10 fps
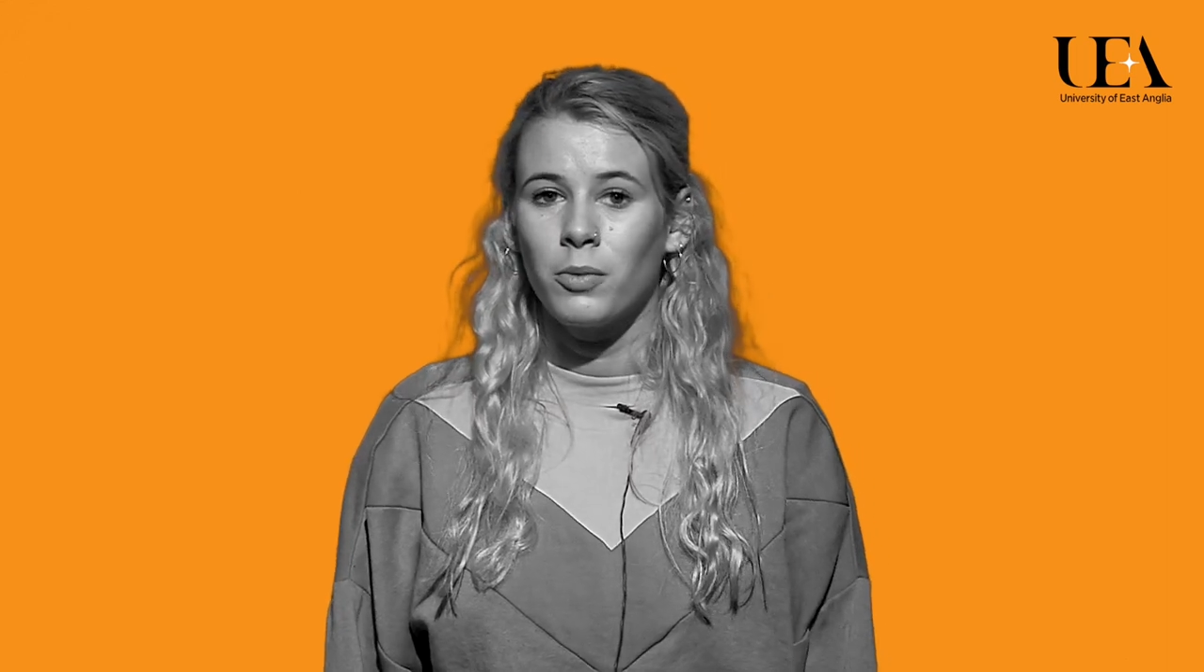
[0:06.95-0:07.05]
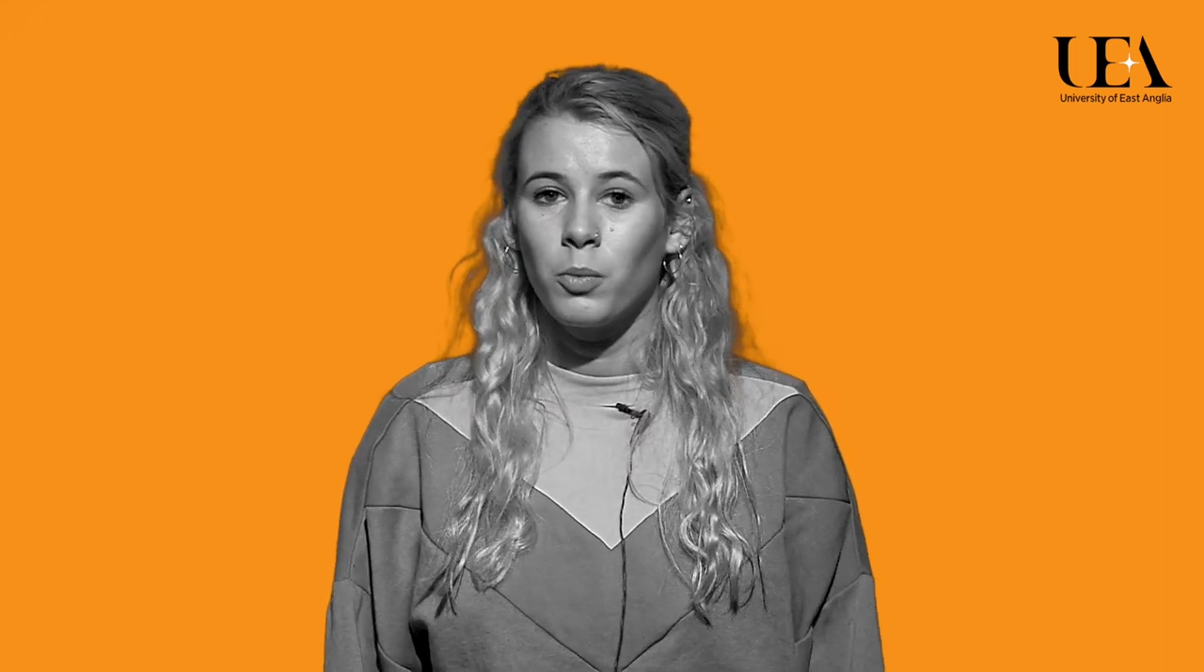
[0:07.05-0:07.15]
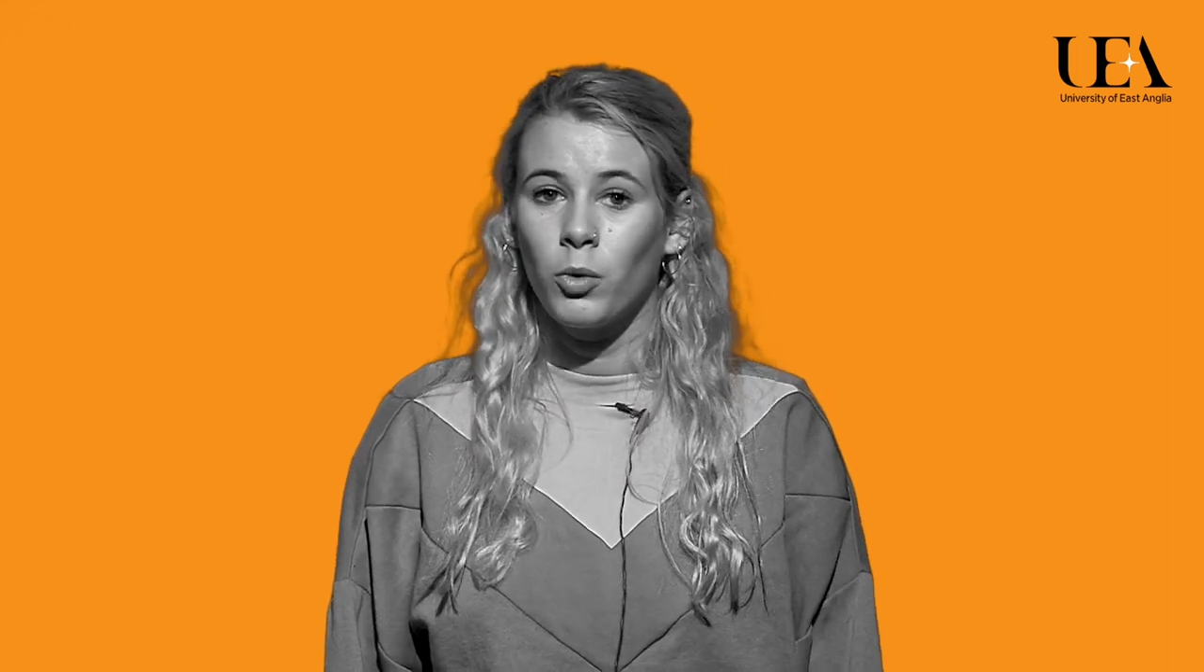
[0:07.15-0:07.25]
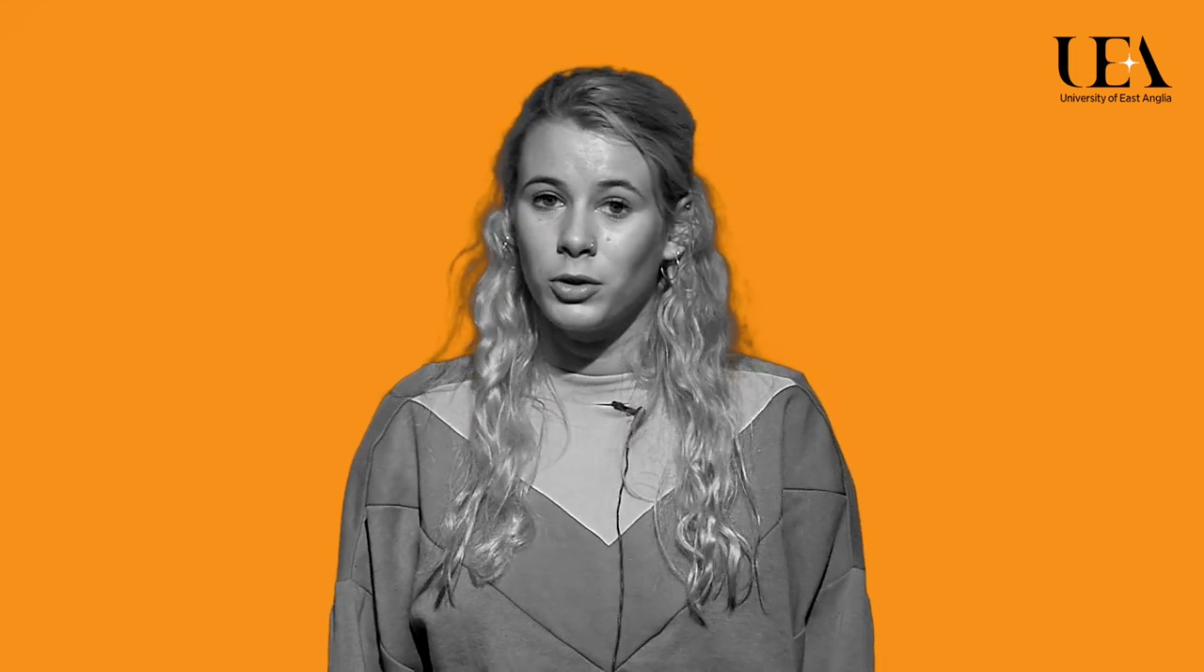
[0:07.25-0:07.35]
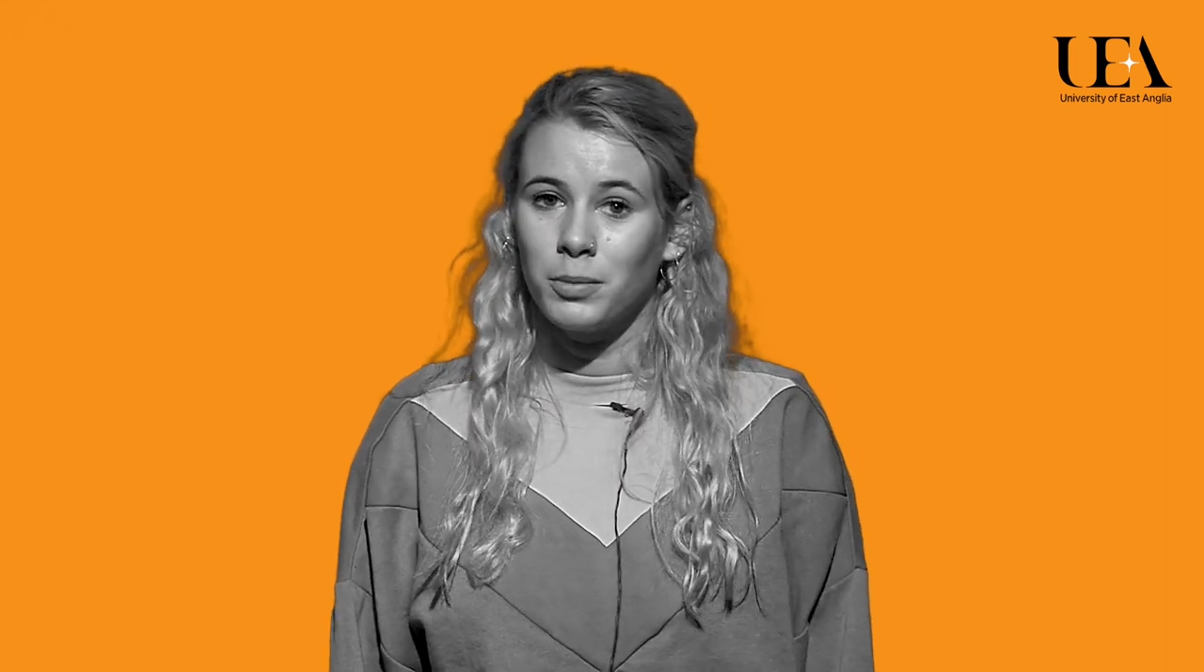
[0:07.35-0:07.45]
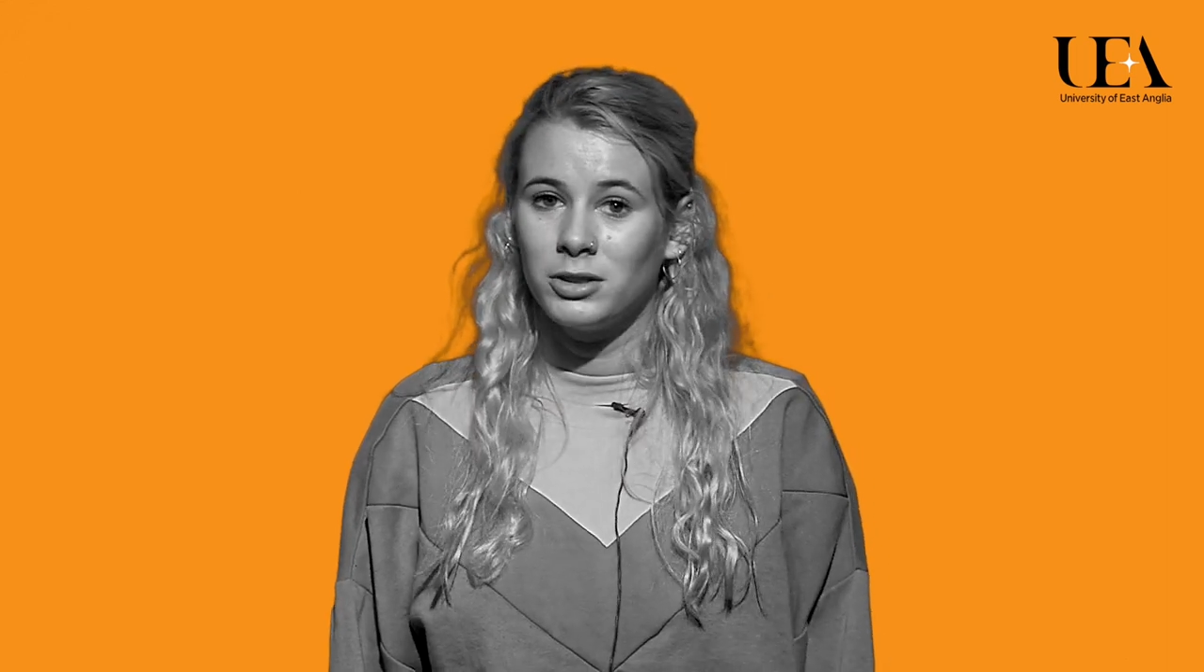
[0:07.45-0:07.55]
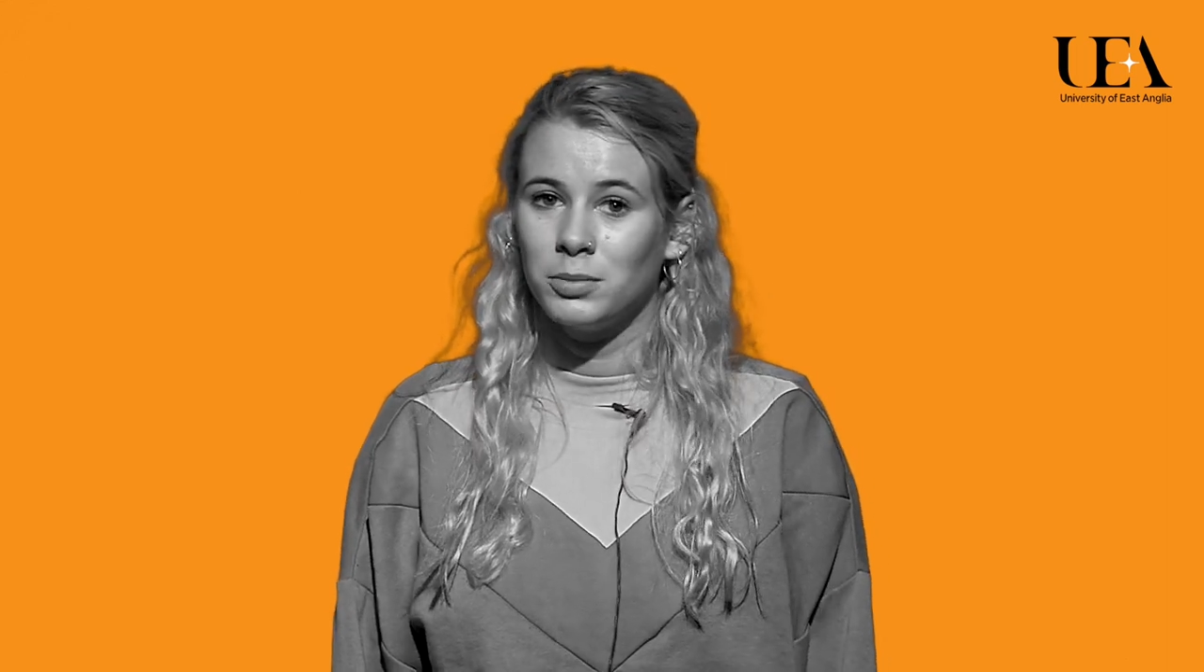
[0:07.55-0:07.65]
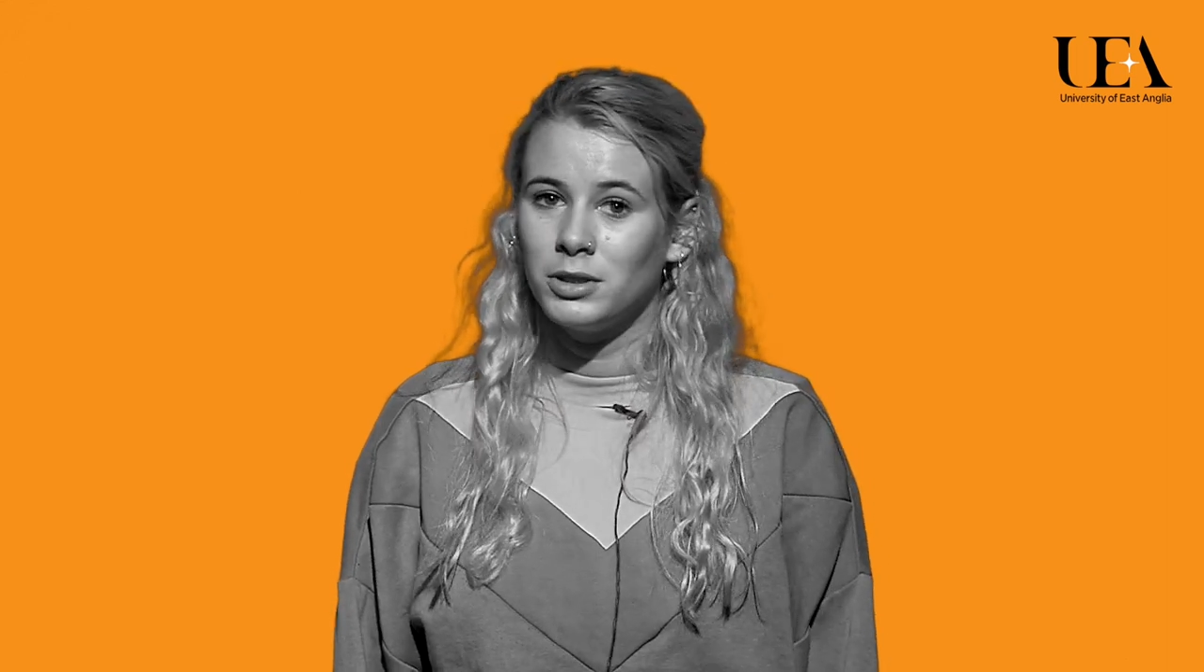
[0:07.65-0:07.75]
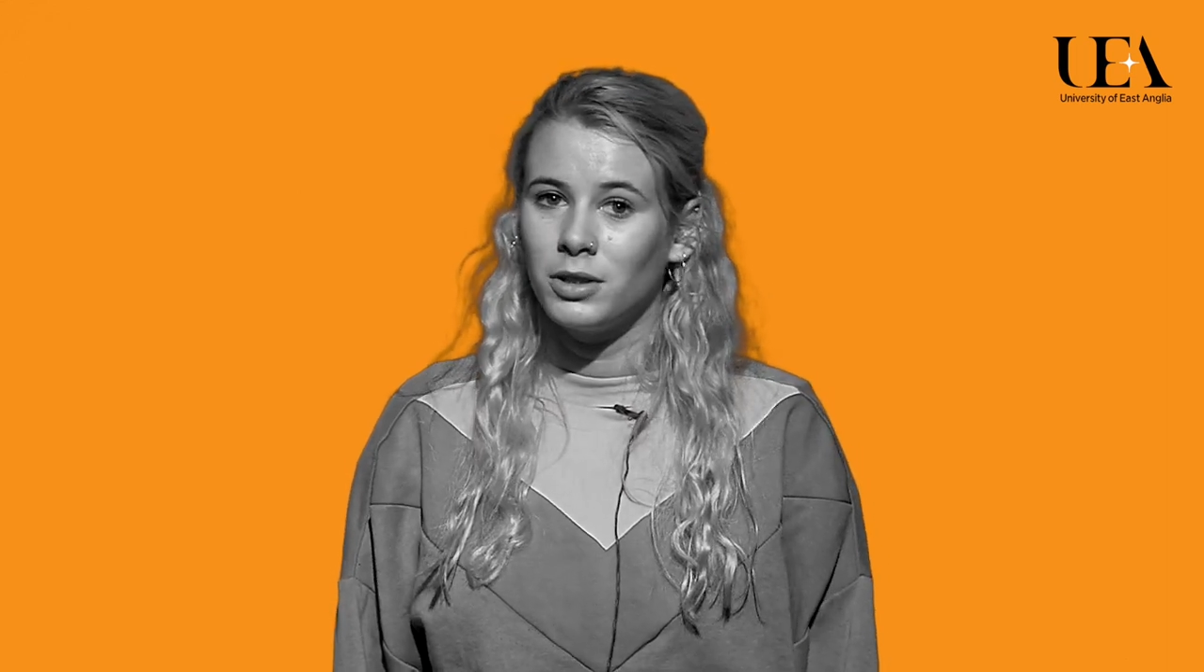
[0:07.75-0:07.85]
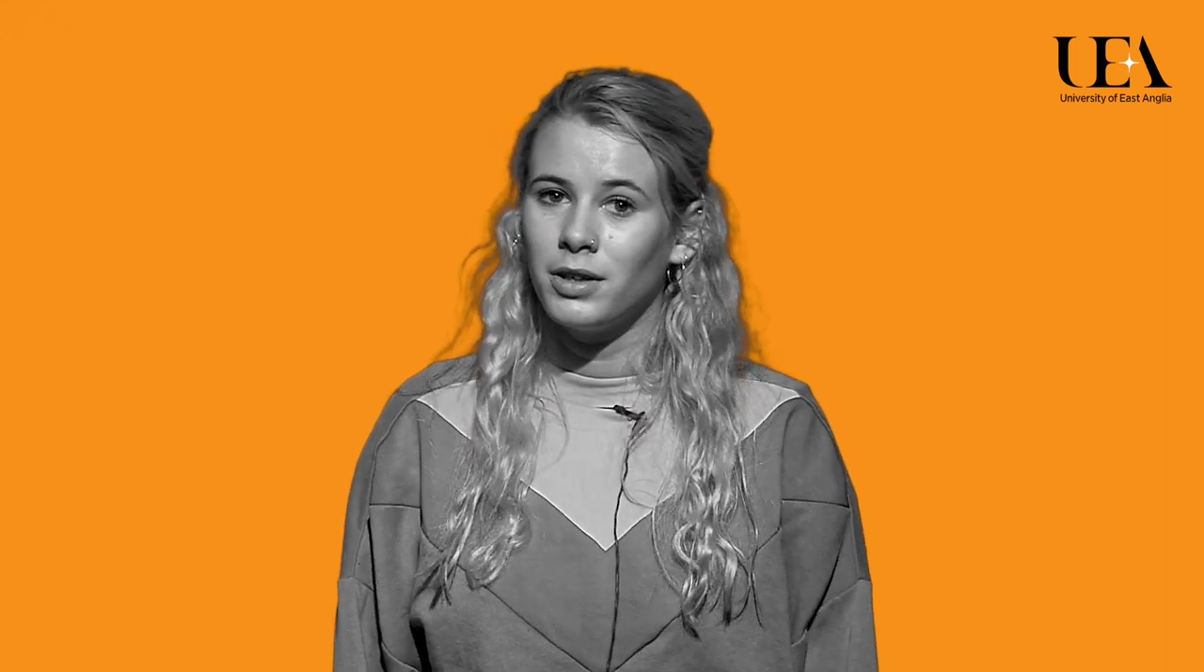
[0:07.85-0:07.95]
what you're meant to be
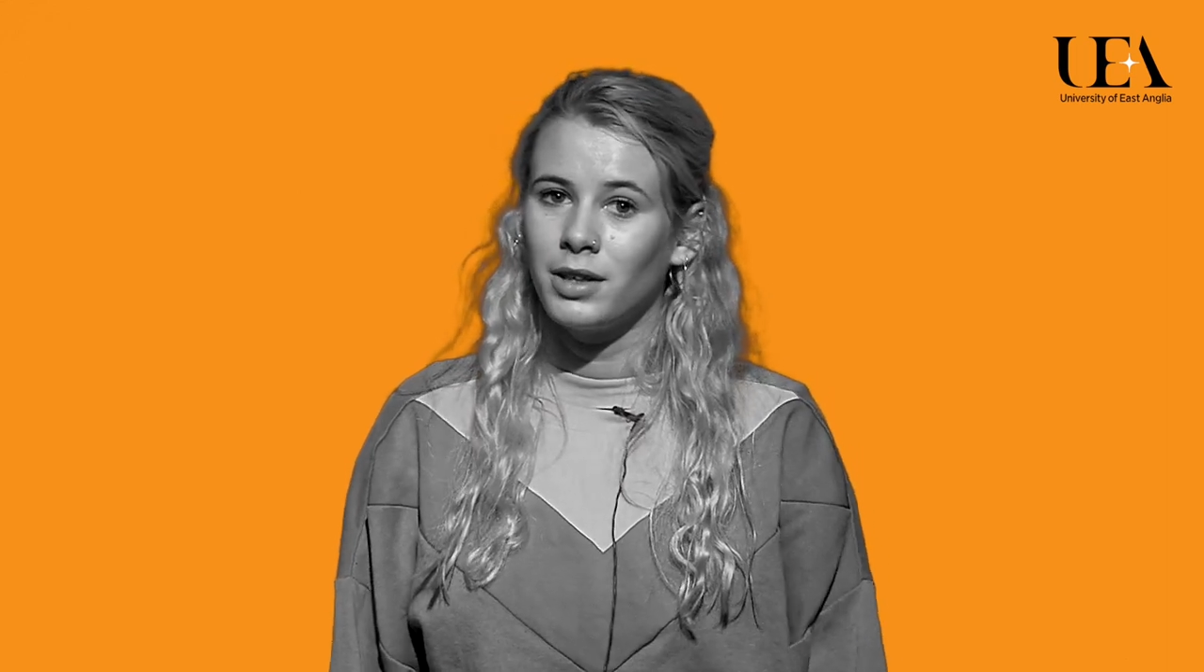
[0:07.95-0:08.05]
doing